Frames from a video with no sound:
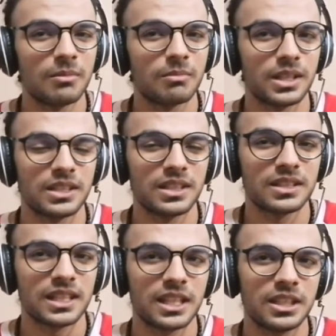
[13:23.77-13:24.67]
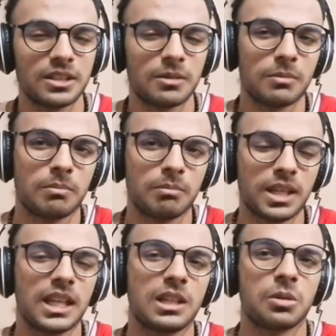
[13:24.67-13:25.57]
by just saying
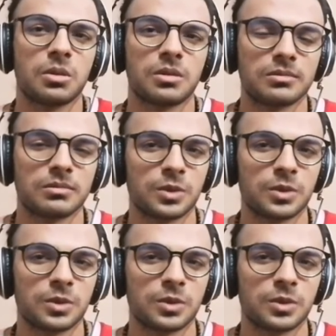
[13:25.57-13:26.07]
melo.